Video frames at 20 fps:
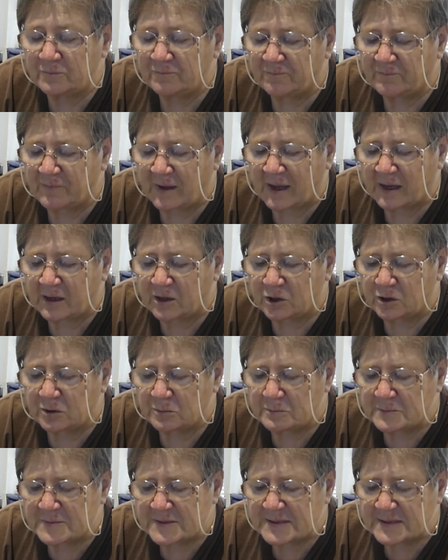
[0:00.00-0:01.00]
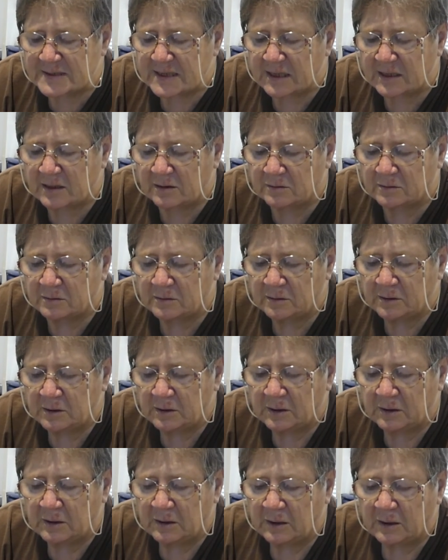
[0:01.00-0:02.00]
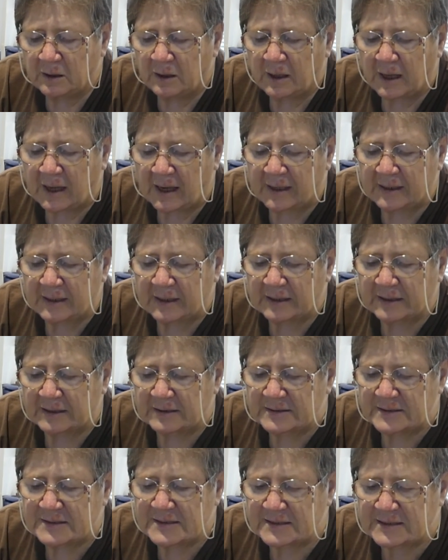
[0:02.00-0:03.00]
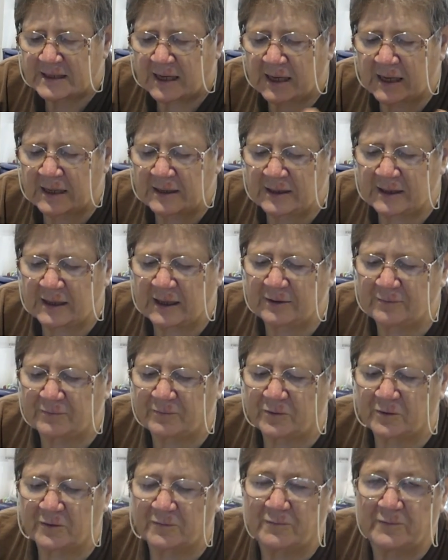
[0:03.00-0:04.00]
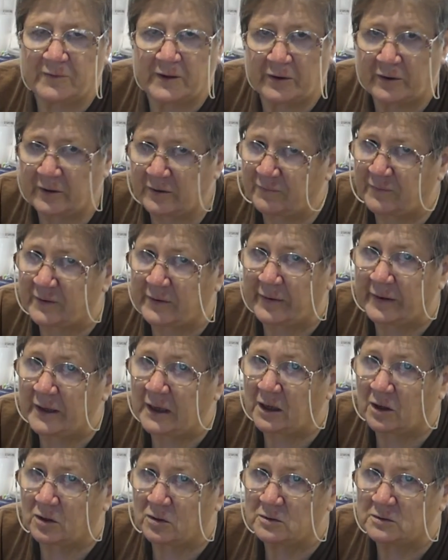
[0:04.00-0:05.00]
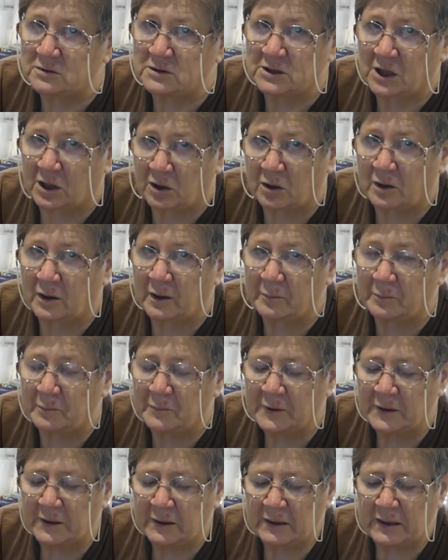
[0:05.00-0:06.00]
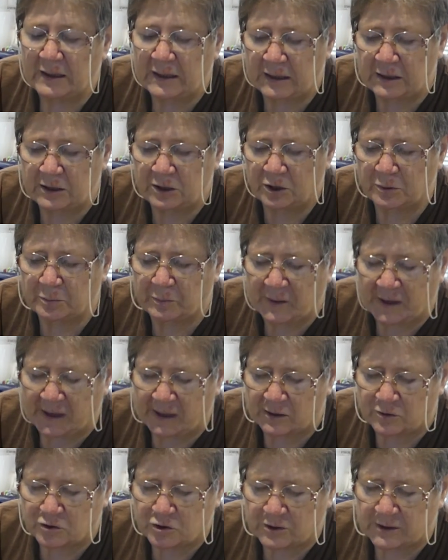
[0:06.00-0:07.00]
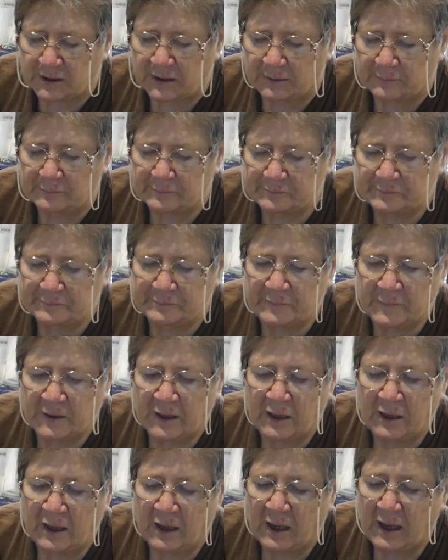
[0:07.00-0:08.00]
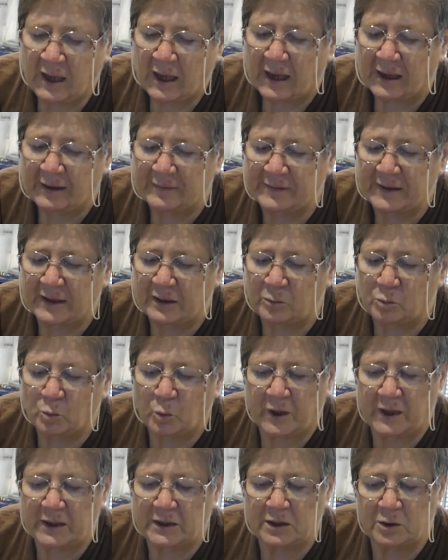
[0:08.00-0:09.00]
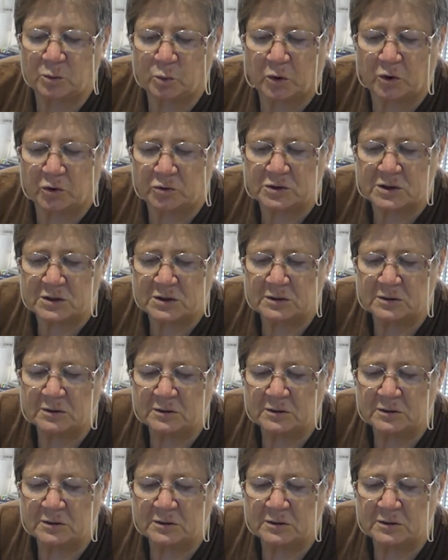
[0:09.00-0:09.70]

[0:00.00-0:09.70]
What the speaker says: vacuum seal, and it can stay there for a very, very long time in your pantry. And then when you want